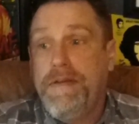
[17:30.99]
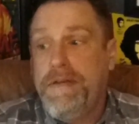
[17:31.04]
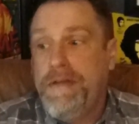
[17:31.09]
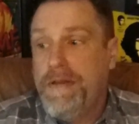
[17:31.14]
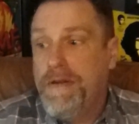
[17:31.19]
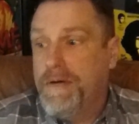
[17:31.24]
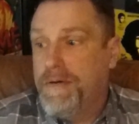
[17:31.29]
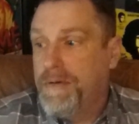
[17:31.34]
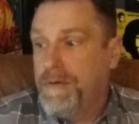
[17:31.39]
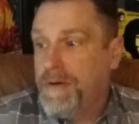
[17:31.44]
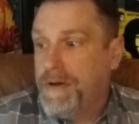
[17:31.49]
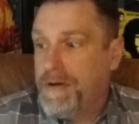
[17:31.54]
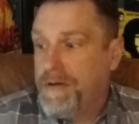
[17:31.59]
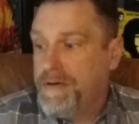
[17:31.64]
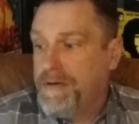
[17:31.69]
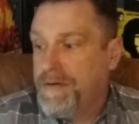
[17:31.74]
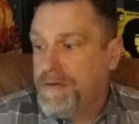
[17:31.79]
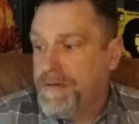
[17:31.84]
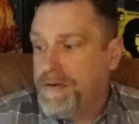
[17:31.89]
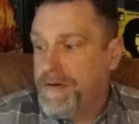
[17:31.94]
you know
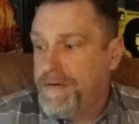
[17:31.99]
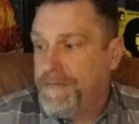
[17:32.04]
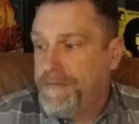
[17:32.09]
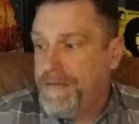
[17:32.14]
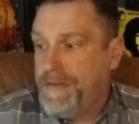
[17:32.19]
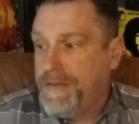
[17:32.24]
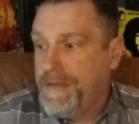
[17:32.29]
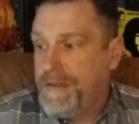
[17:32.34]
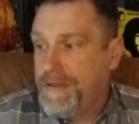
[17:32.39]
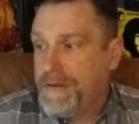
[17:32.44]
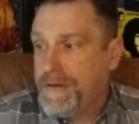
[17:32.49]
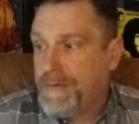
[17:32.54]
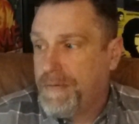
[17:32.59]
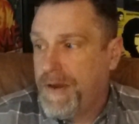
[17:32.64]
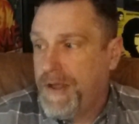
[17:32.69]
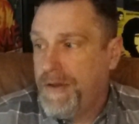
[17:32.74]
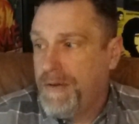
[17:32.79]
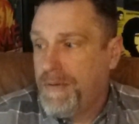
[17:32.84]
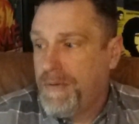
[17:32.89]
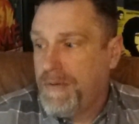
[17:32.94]
of the
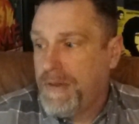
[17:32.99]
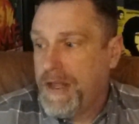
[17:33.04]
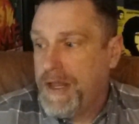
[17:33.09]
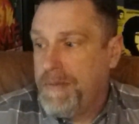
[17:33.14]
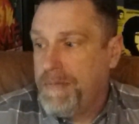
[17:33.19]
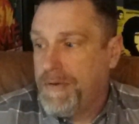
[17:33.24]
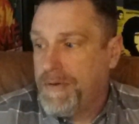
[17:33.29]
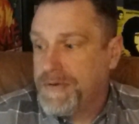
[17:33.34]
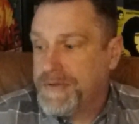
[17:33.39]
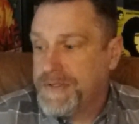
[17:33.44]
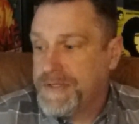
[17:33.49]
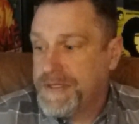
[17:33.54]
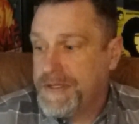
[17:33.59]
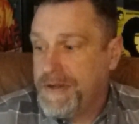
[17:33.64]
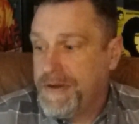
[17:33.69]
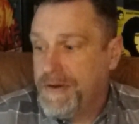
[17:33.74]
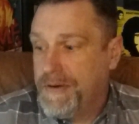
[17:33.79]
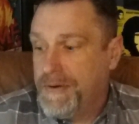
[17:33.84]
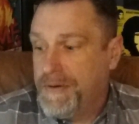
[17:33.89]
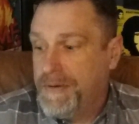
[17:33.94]
great old labels,
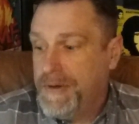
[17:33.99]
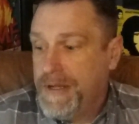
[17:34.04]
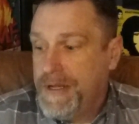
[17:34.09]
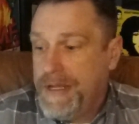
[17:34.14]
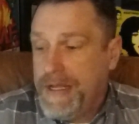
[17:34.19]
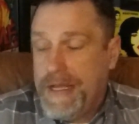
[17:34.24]
you know,